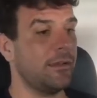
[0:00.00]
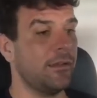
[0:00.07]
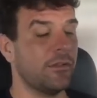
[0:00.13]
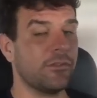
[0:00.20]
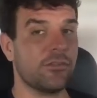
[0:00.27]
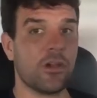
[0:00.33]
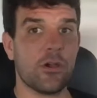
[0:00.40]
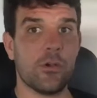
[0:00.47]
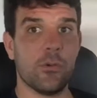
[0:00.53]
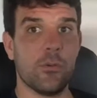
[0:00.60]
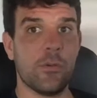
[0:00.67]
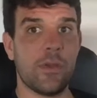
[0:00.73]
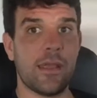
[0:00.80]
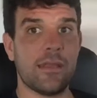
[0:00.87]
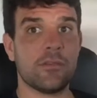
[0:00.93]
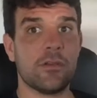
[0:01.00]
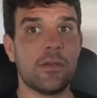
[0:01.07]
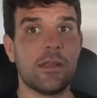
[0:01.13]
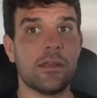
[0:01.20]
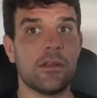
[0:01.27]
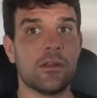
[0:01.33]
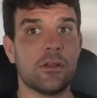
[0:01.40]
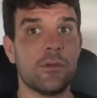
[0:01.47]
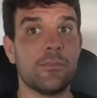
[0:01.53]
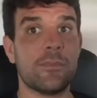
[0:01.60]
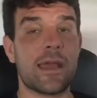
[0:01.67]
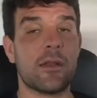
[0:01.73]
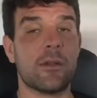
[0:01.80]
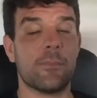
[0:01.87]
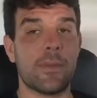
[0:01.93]
So it's only going to come
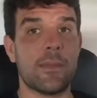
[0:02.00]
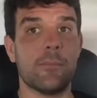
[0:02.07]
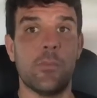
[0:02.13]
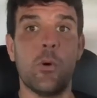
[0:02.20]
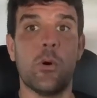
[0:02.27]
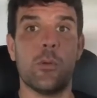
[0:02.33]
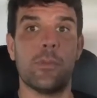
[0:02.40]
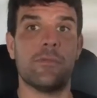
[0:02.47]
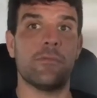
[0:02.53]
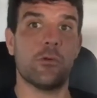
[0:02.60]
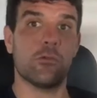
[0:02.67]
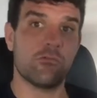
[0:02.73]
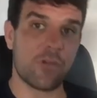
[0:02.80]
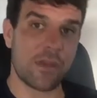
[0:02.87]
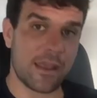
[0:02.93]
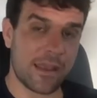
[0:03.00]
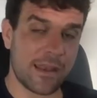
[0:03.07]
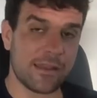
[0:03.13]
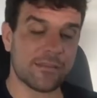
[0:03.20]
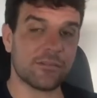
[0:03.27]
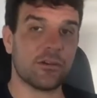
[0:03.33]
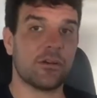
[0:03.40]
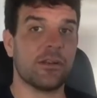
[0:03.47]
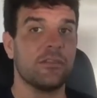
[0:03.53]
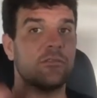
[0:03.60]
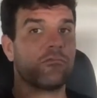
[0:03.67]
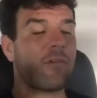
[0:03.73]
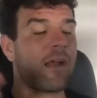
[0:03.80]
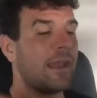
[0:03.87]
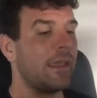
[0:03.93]
down a bit more before really starting
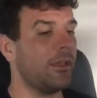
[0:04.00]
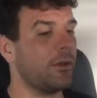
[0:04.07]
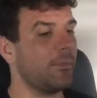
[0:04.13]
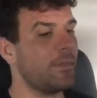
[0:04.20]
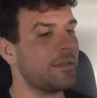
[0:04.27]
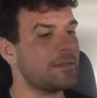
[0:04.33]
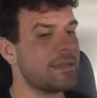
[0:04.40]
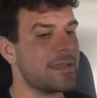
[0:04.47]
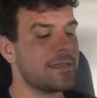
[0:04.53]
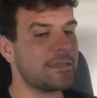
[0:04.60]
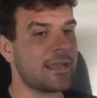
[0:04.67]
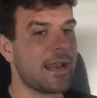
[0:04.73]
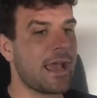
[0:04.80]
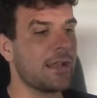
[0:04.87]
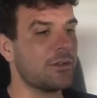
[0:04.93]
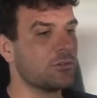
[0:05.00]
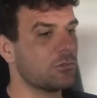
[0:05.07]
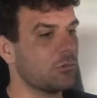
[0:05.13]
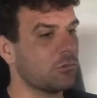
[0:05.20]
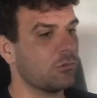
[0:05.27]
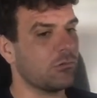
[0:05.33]
to rally up. This is a natural